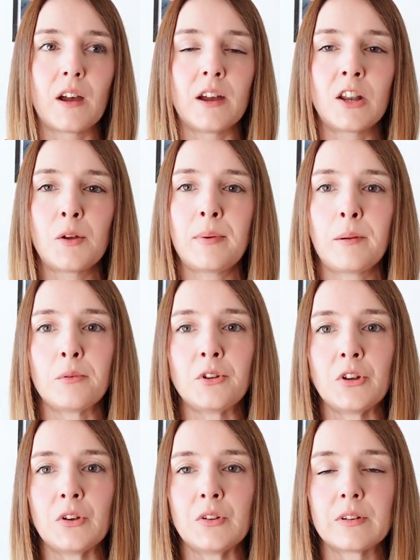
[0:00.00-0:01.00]
I know people
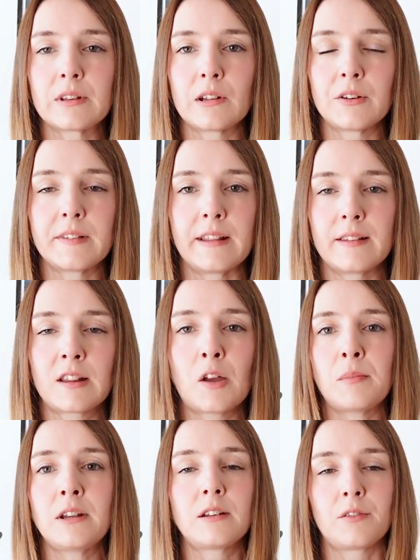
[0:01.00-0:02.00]
use, look, there's many